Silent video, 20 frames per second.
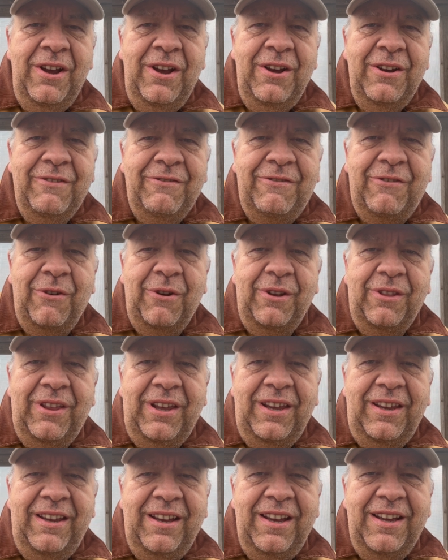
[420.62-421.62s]
for
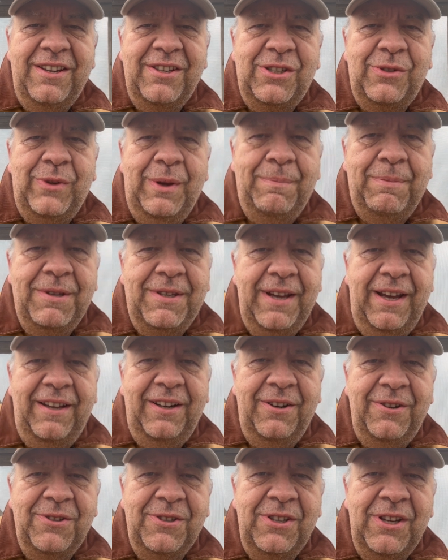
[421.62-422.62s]
the sweet
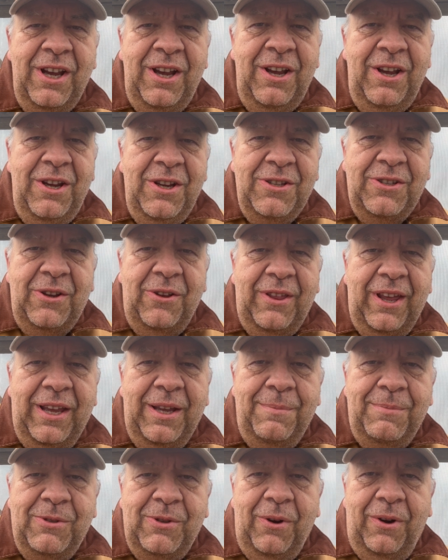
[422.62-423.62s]
potatoes. So they
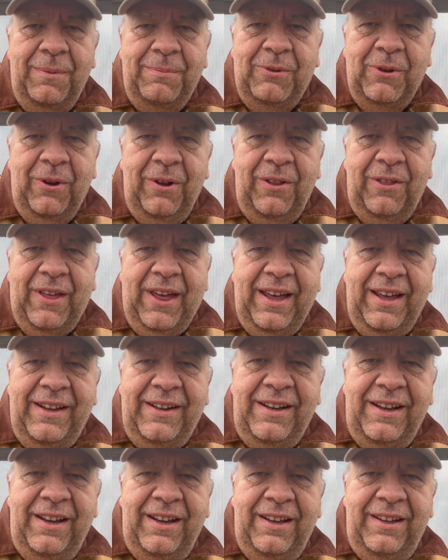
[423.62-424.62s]
absorbed all
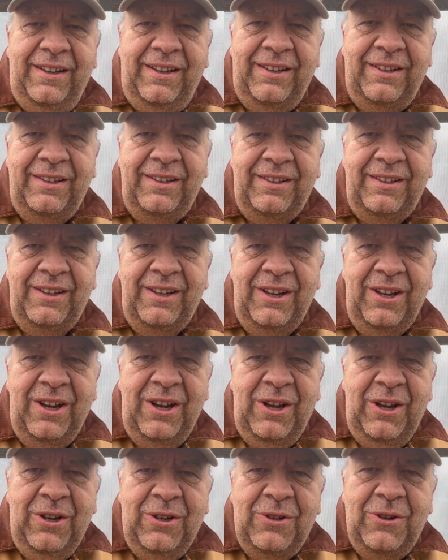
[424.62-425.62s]
that
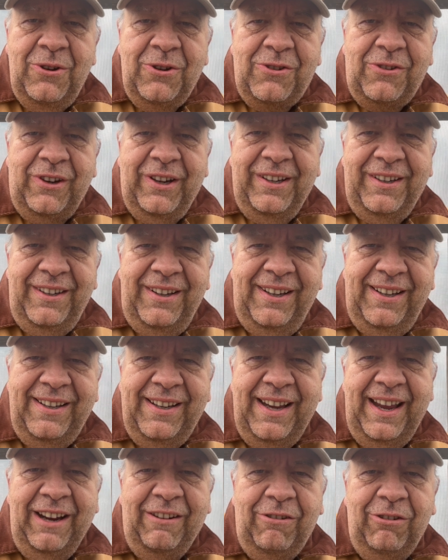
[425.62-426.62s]
nutrient
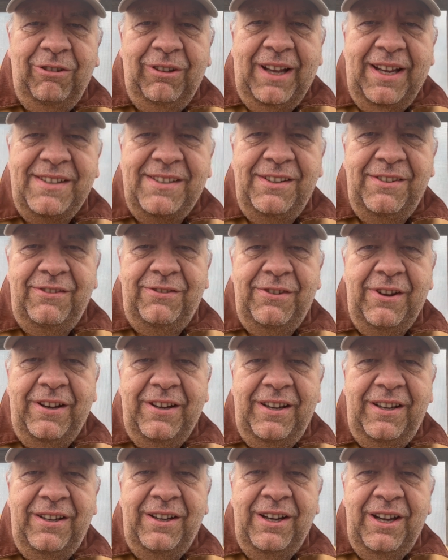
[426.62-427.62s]
and grew lots of
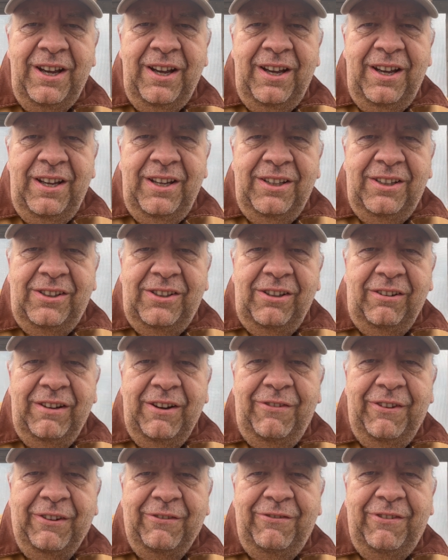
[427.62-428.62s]

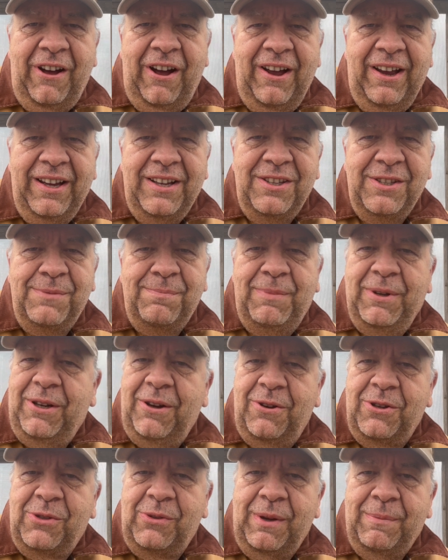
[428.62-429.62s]
terrific vines, but
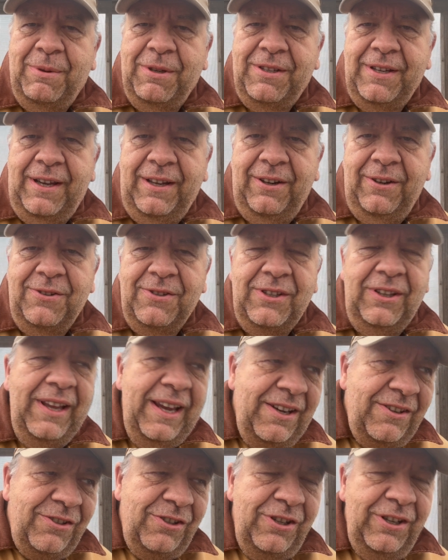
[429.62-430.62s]
no sweet potatoes.
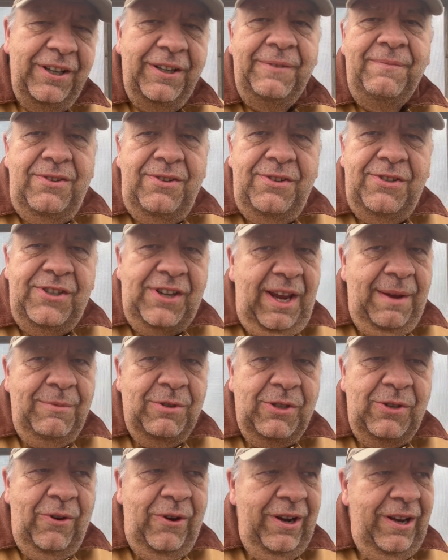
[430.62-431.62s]
Last year, the same
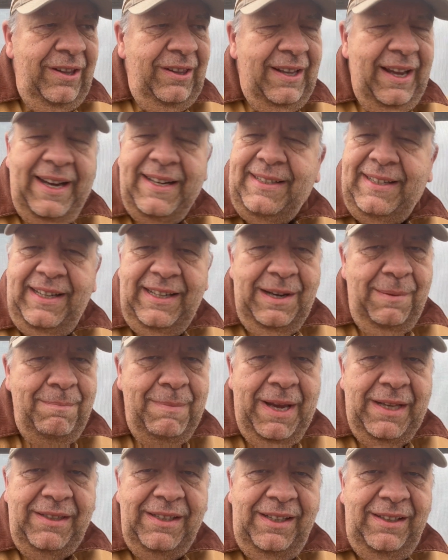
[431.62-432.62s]
soil, I didn't
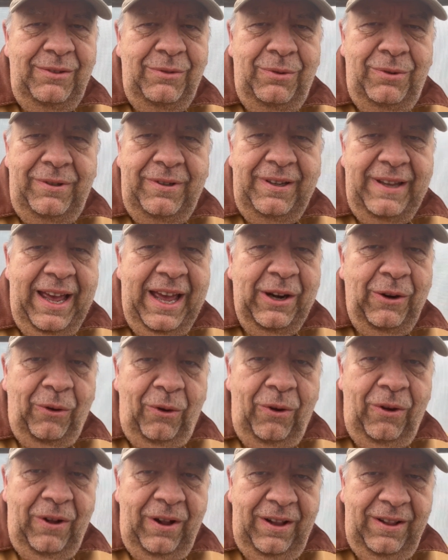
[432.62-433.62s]
amend it at
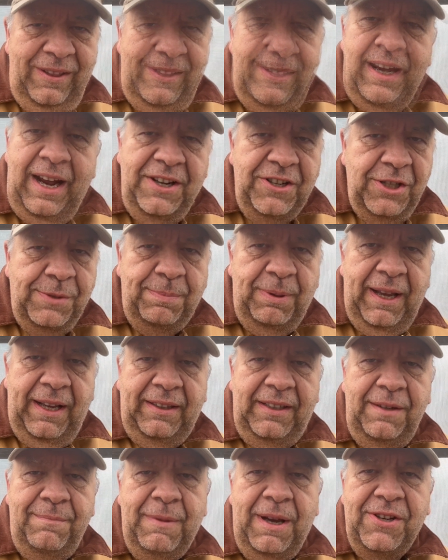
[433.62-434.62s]
all. I just
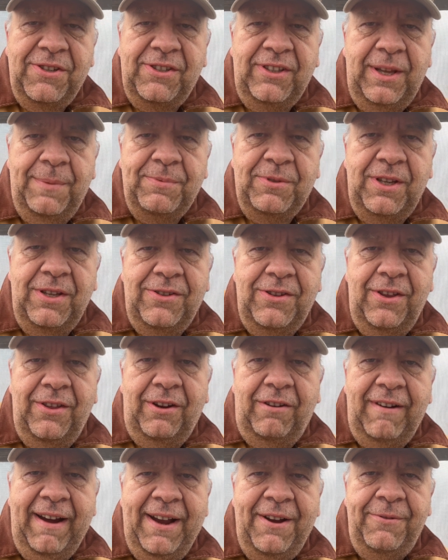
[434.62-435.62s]
planted my slips into the
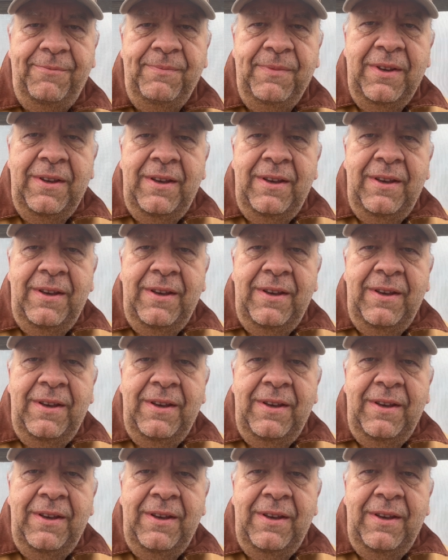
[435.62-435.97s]
ground,